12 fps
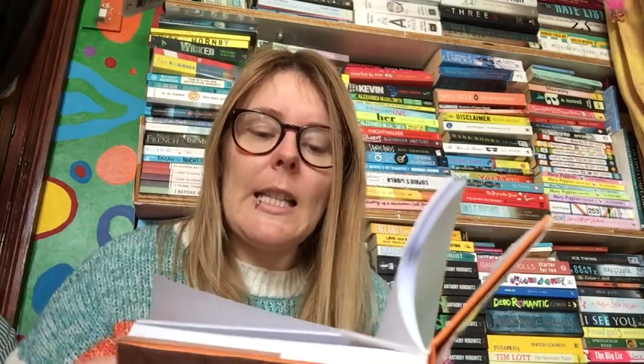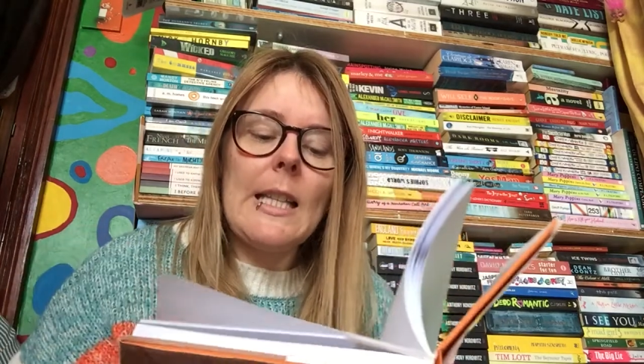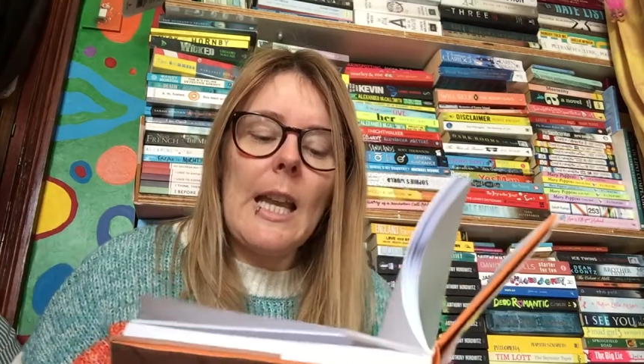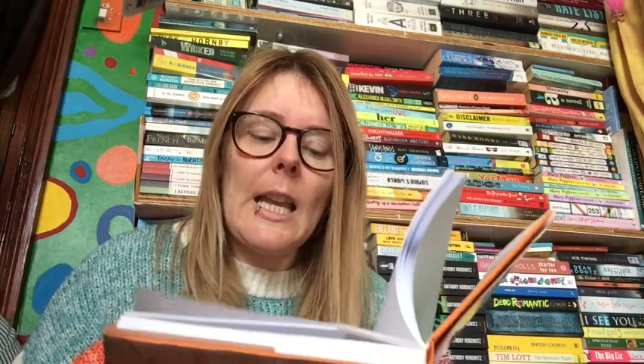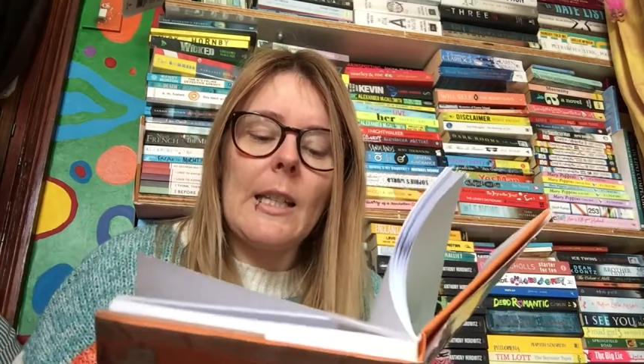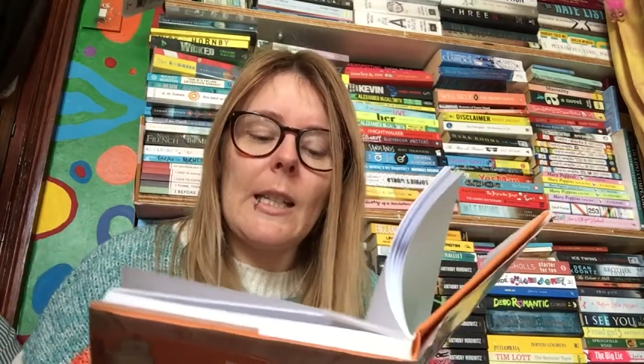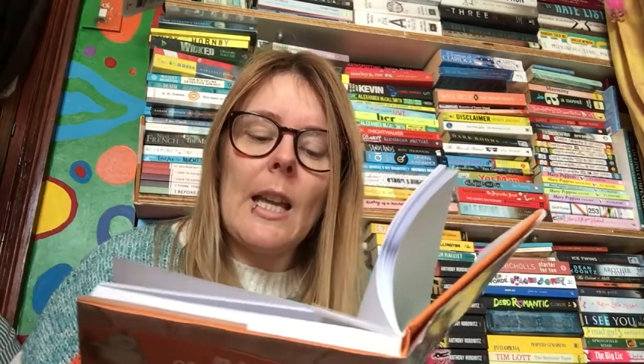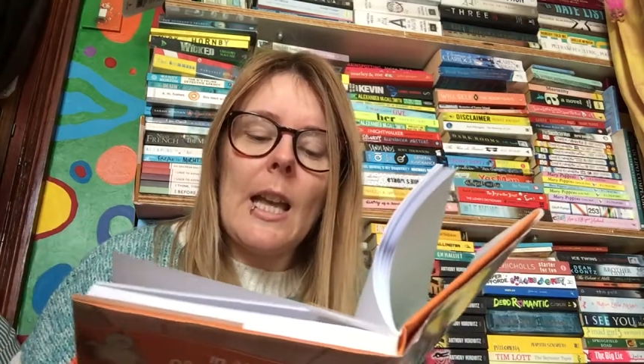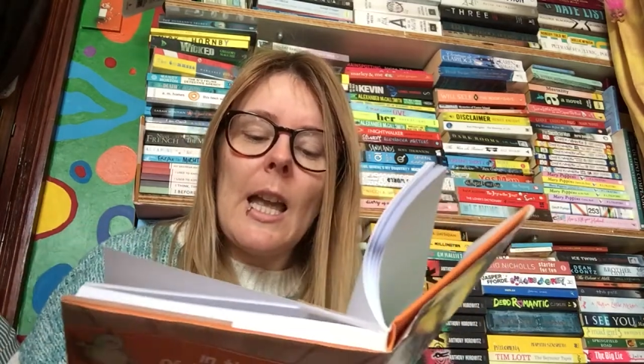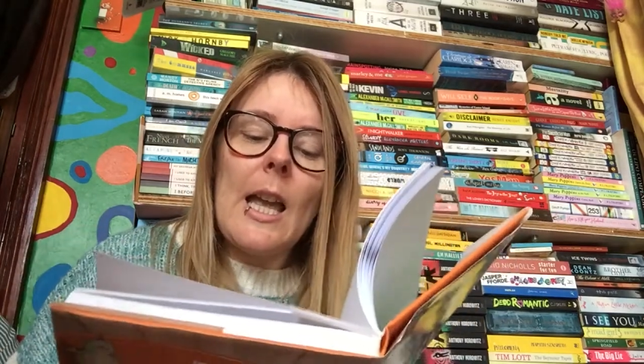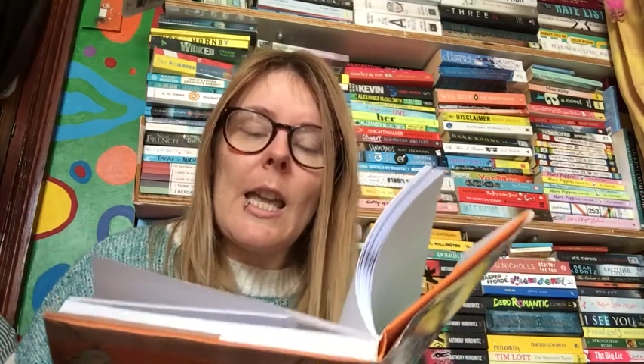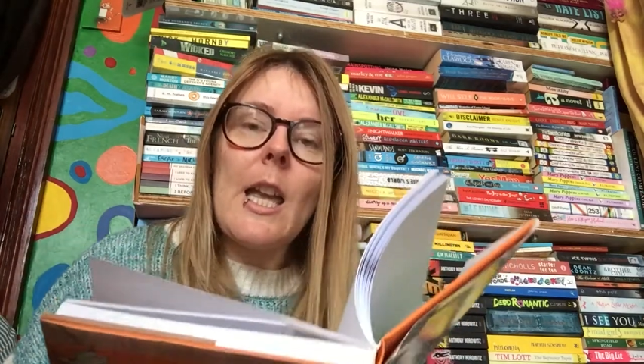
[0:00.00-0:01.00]
did,
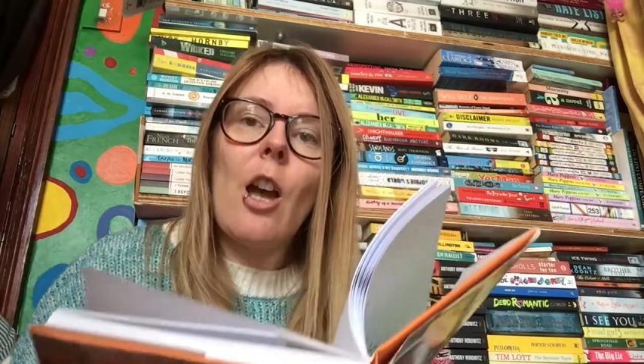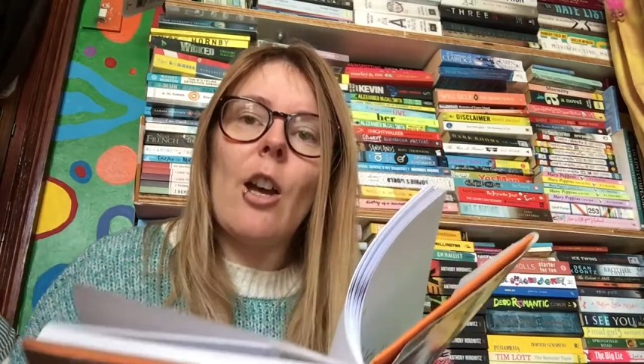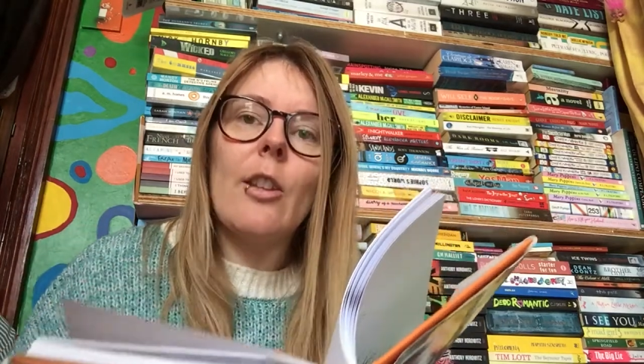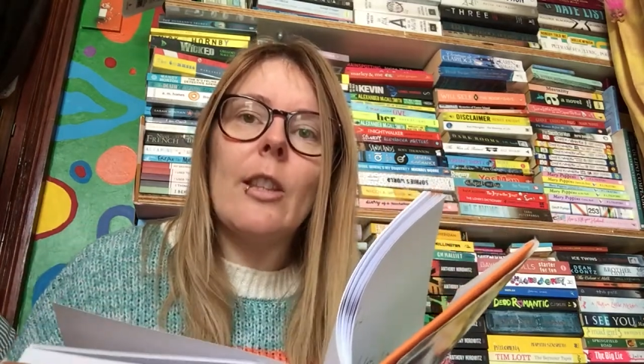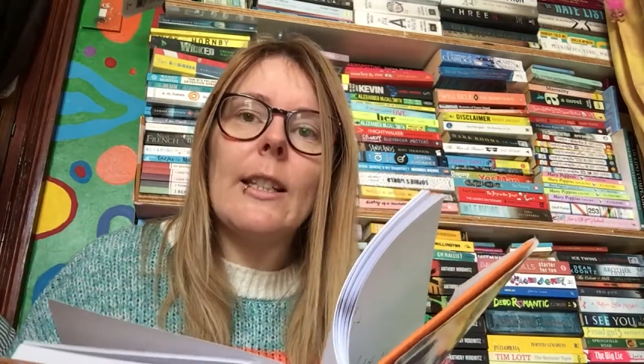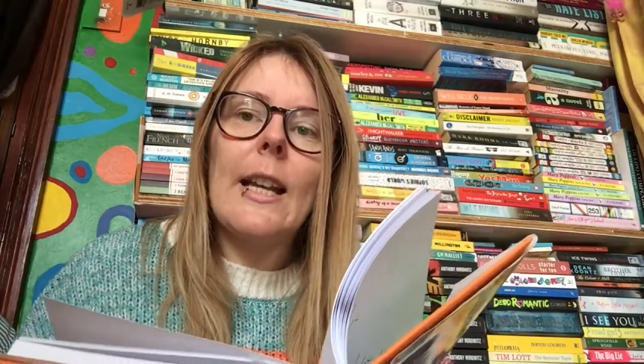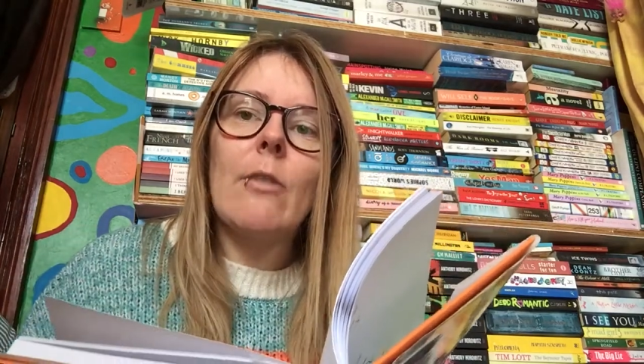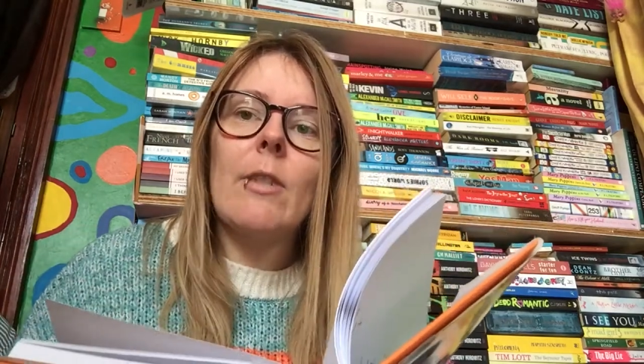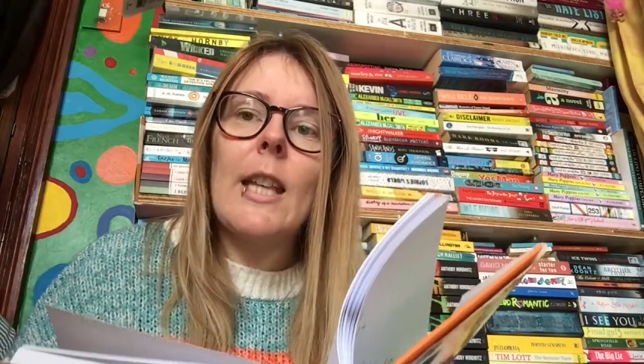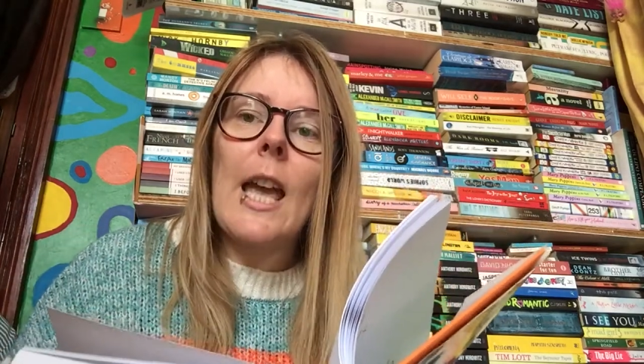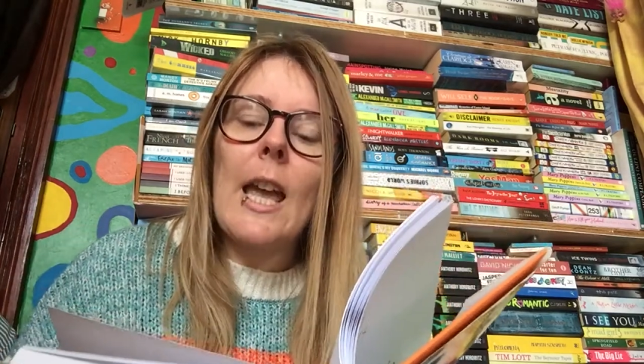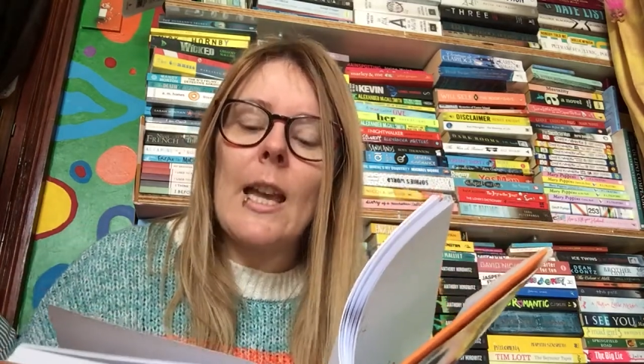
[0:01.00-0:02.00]
he heard the sound
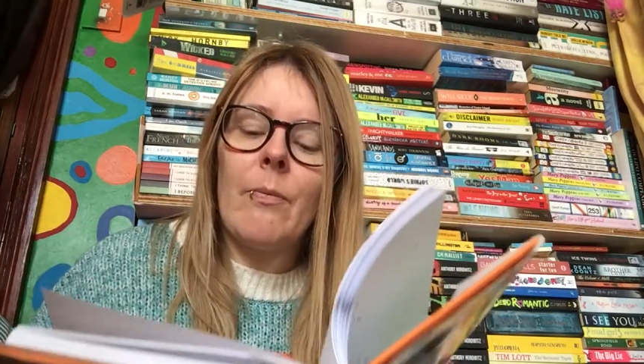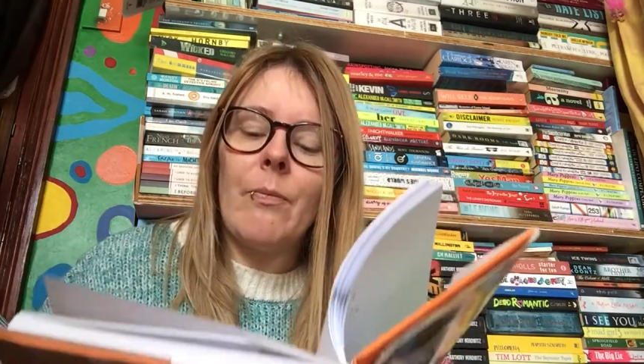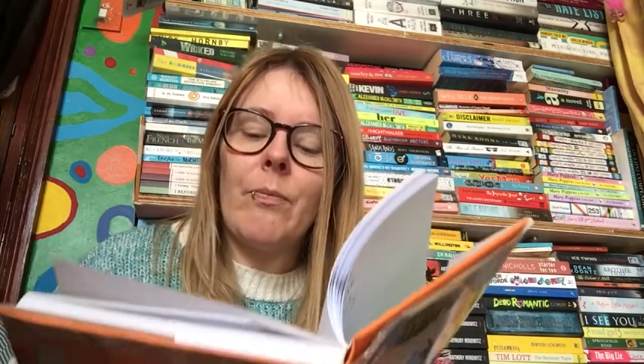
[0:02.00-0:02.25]
again.